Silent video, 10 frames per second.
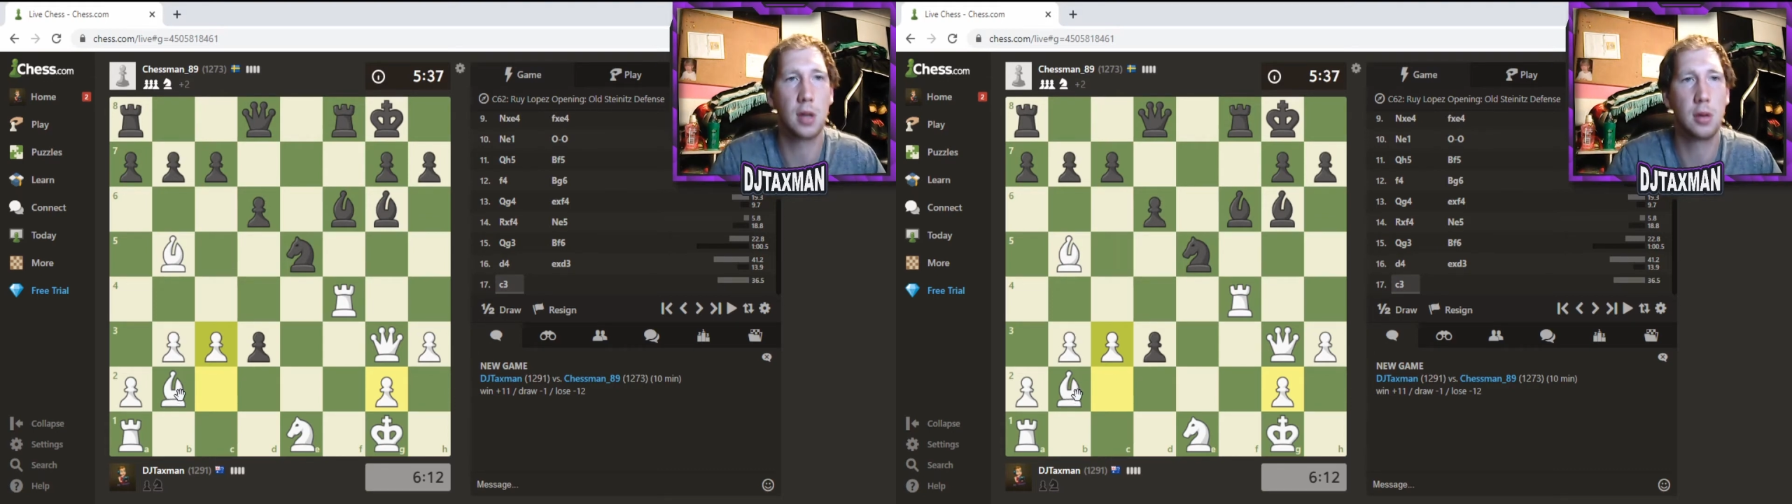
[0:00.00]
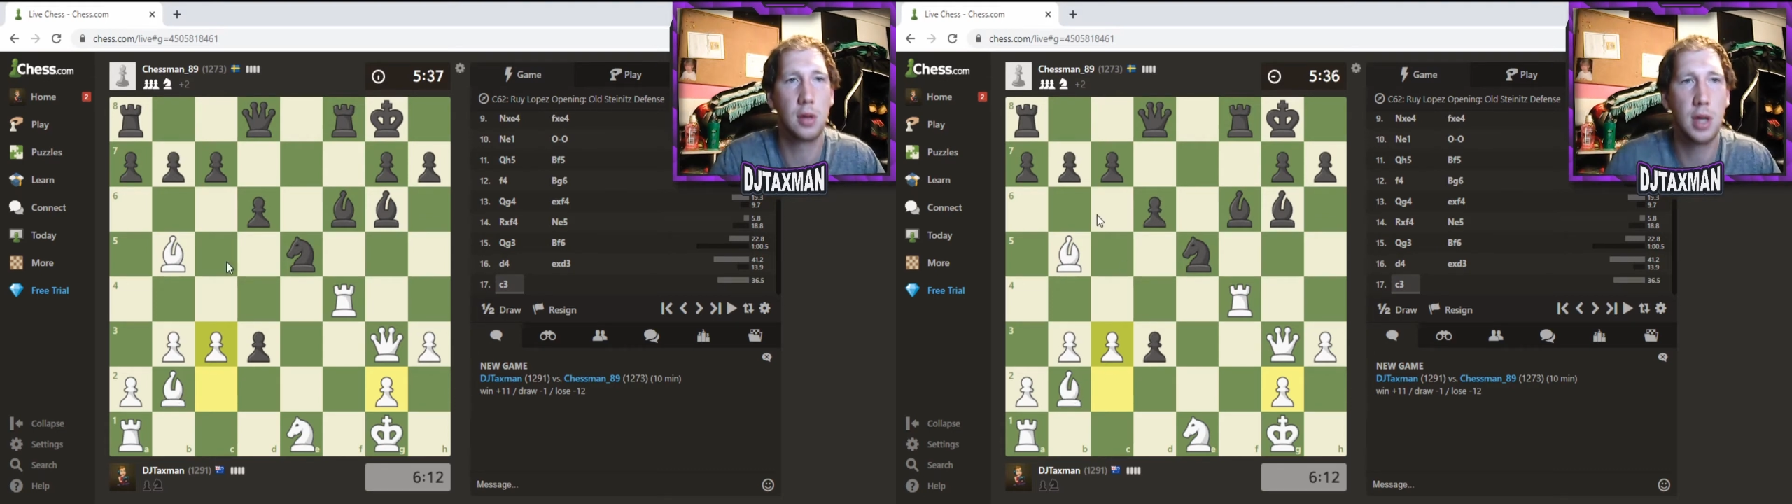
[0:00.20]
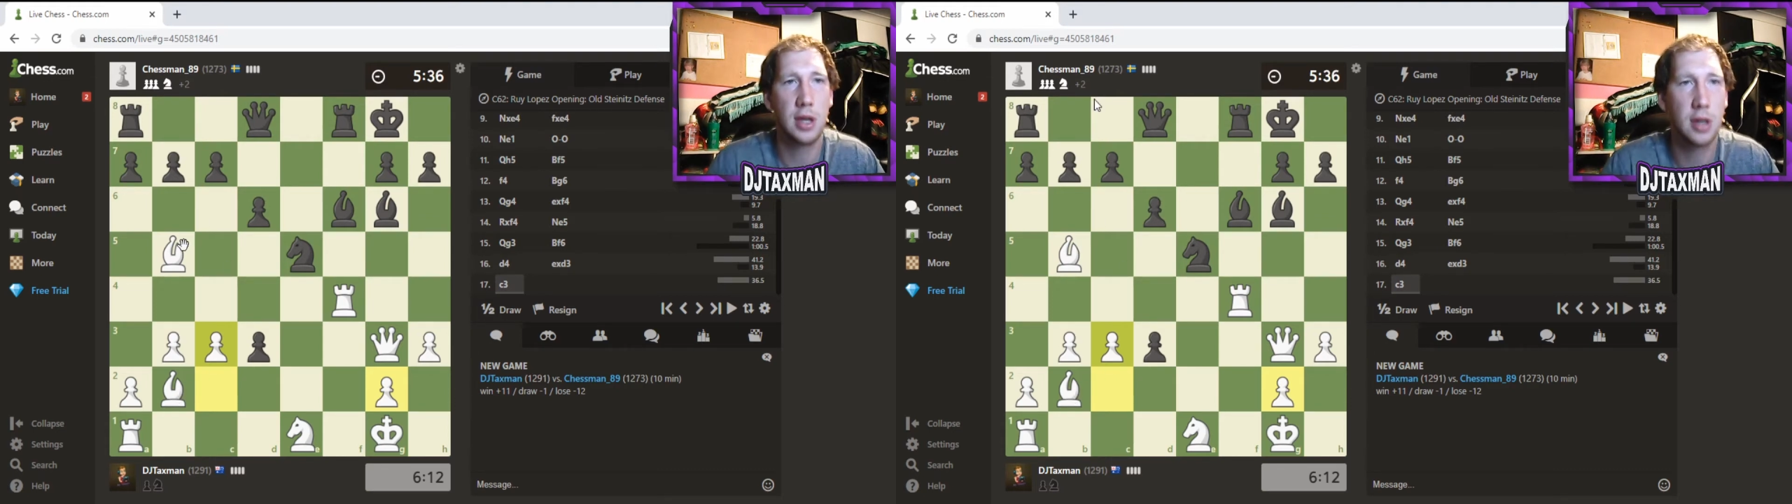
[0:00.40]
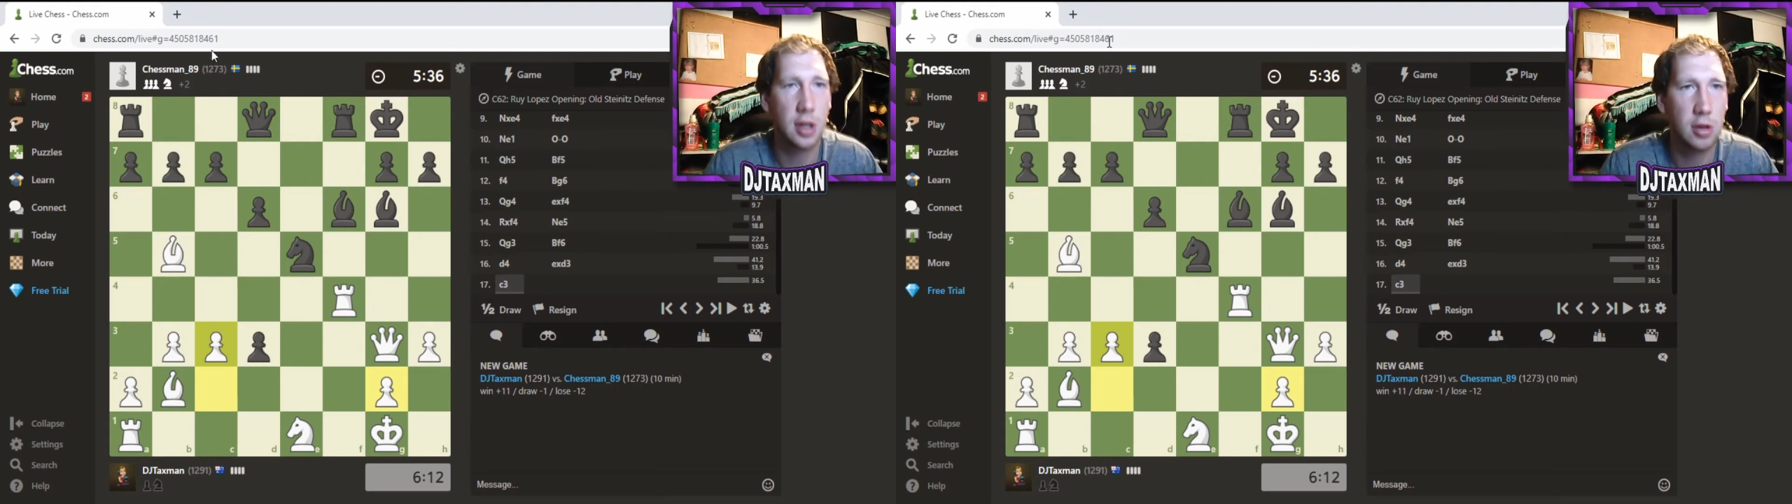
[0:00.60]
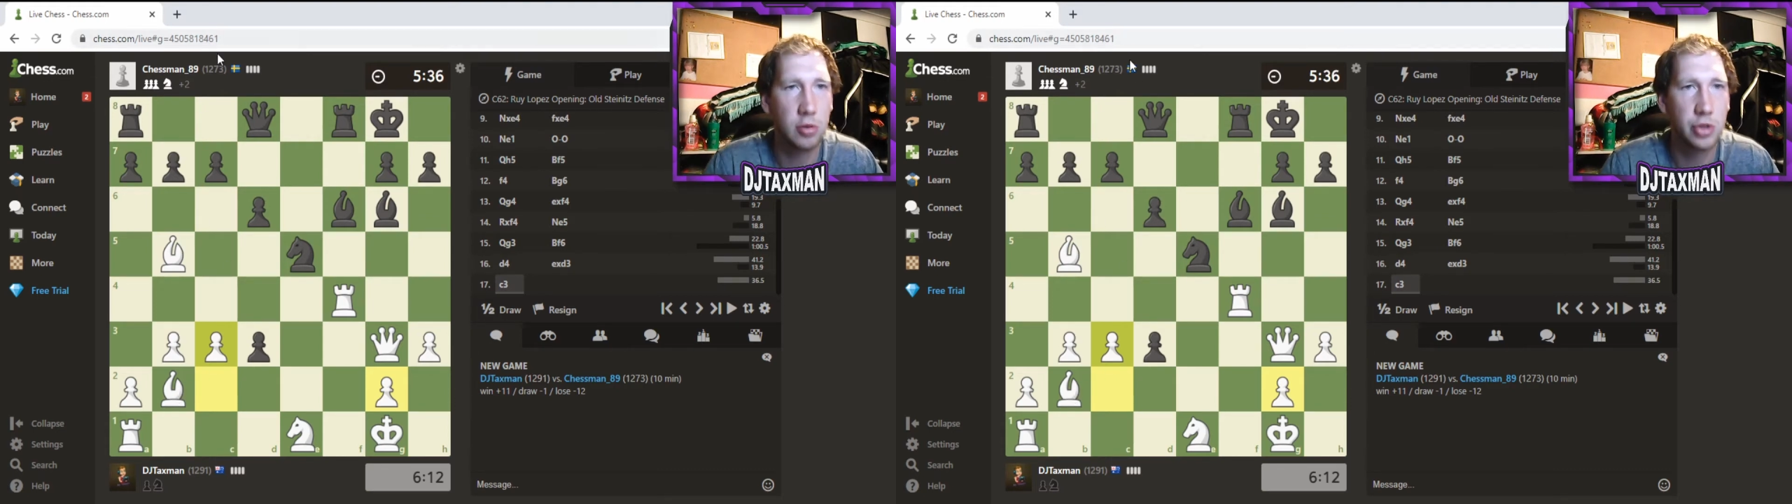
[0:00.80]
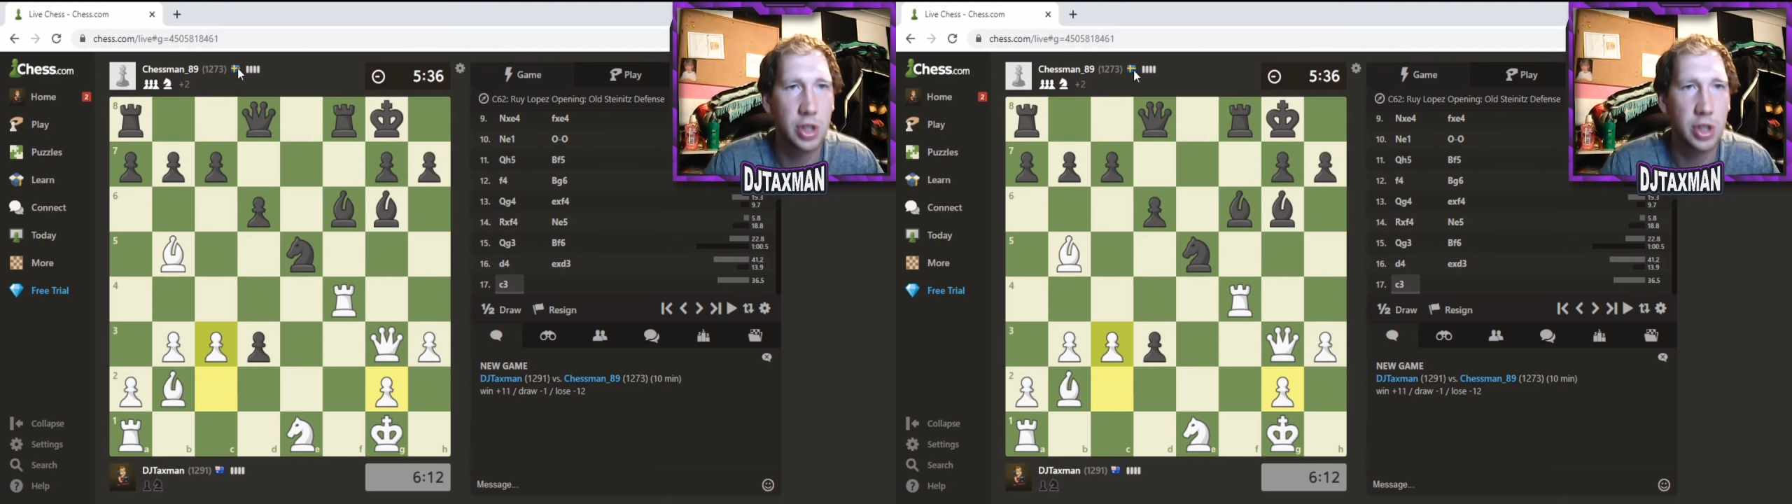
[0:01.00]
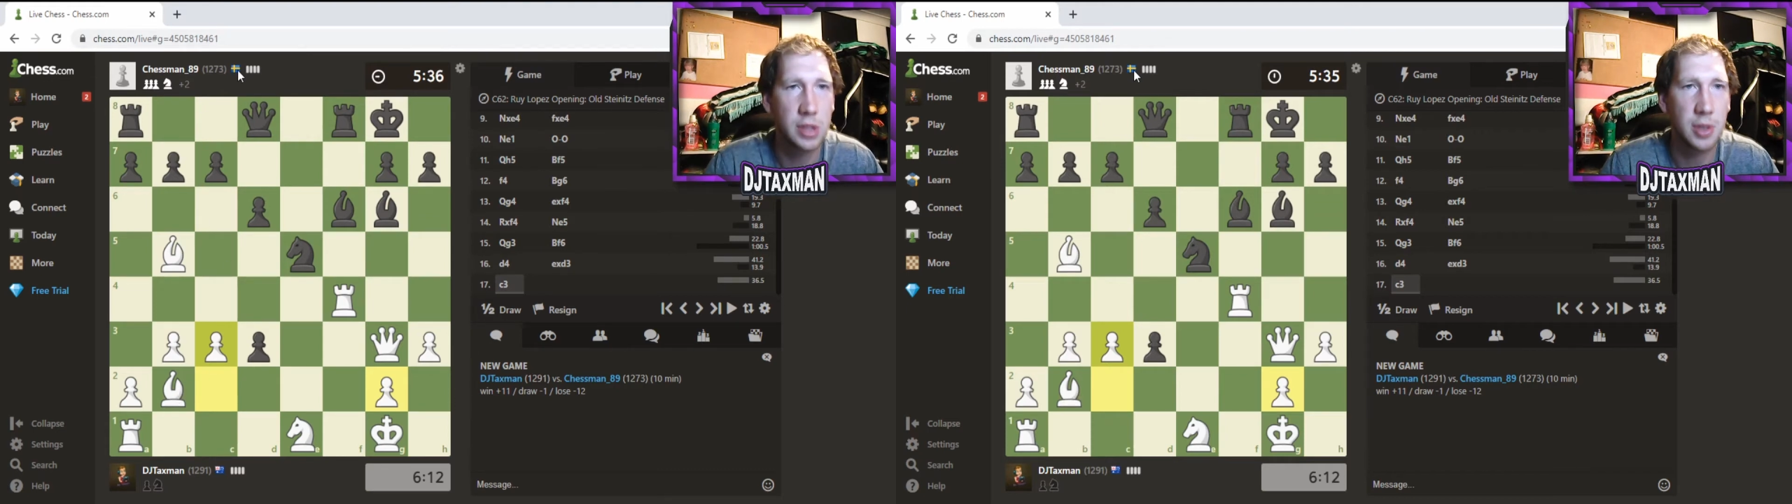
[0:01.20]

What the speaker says: Our old chessman